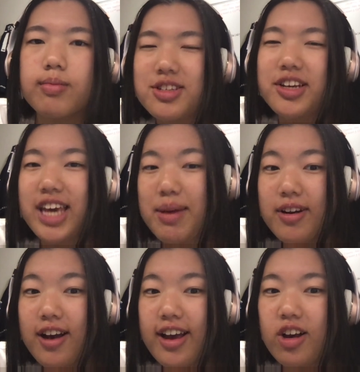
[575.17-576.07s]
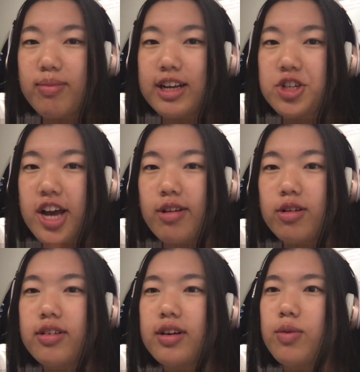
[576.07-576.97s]
So keep an eye out on my
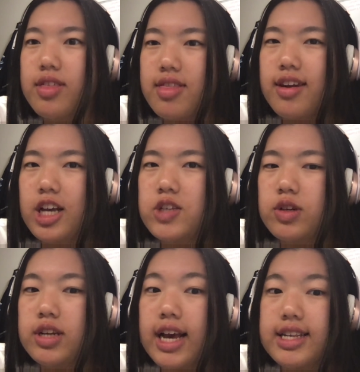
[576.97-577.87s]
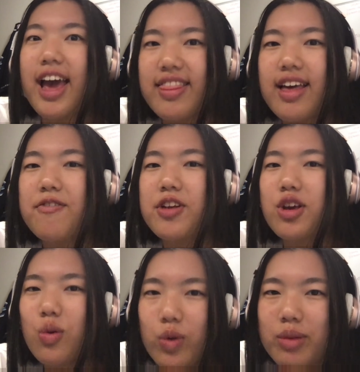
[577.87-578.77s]
channel within the next few days and that
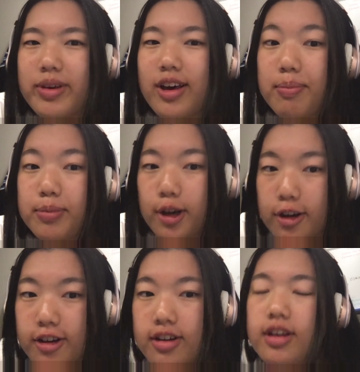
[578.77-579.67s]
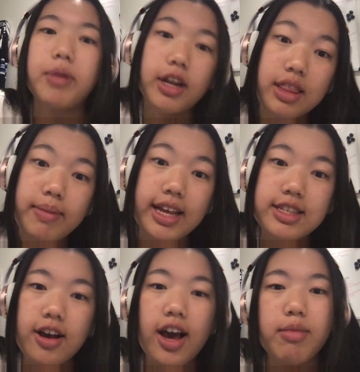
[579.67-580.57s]
video will be uploaded. But in the
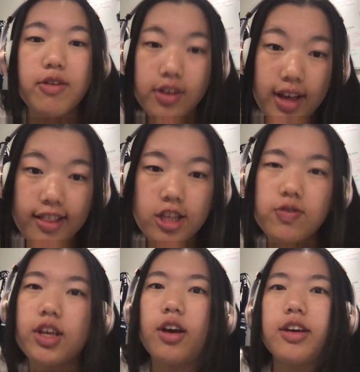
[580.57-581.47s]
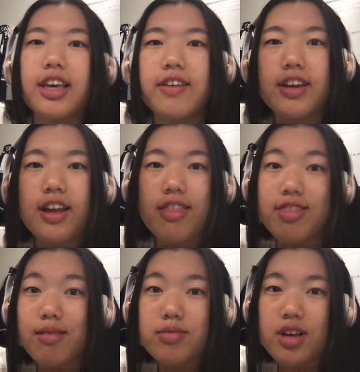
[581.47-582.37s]
meantime, if you like this video, give it a
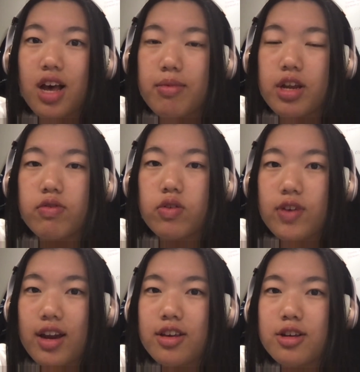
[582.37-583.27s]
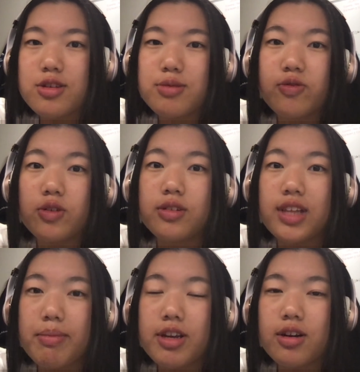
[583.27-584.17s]
thumbs up, and if you found it useful,
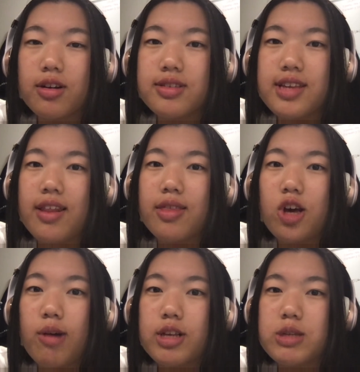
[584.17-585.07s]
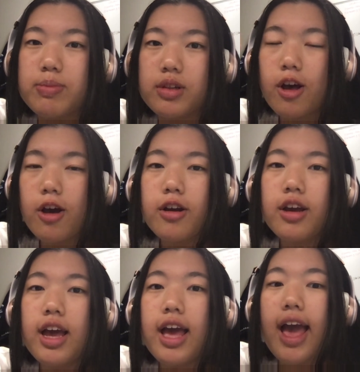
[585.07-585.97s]
let me know down in the comments below.
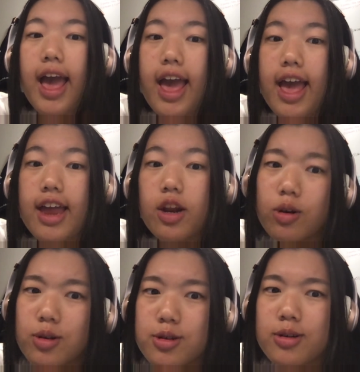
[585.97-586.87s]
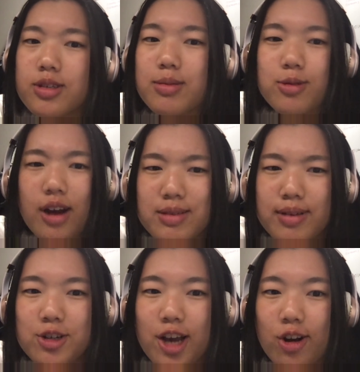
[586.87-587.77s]
And also subscribe to
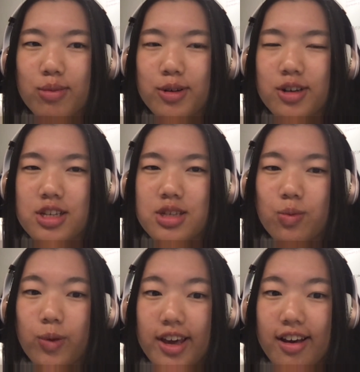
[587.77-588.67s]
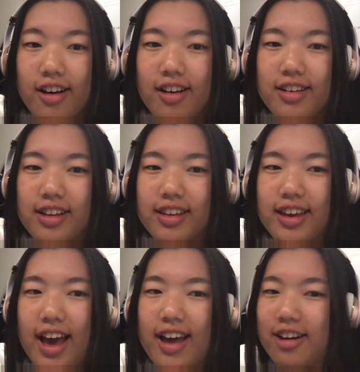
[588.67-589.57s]
my channel, because we are nearly
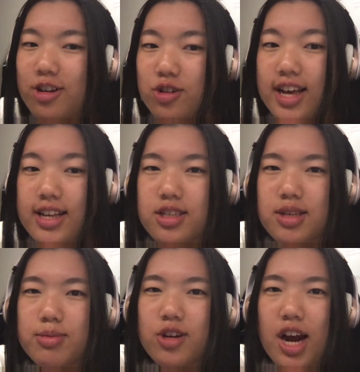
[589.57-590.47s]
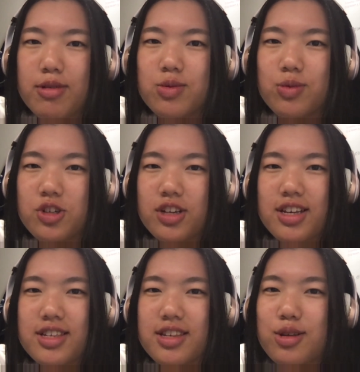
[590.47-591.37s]
at 100,000 subscribers, which
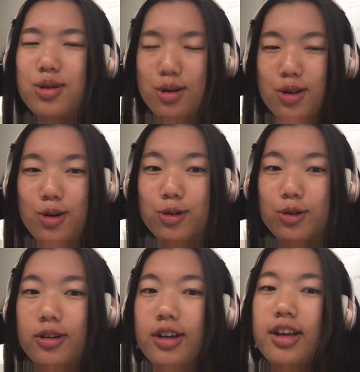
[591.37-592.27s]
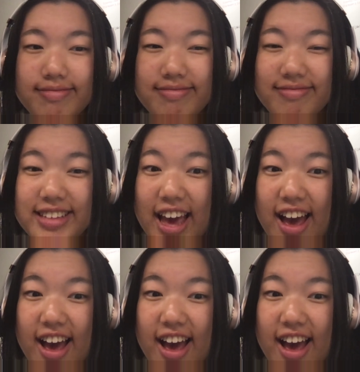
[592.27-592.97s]
is so cool. Yeah.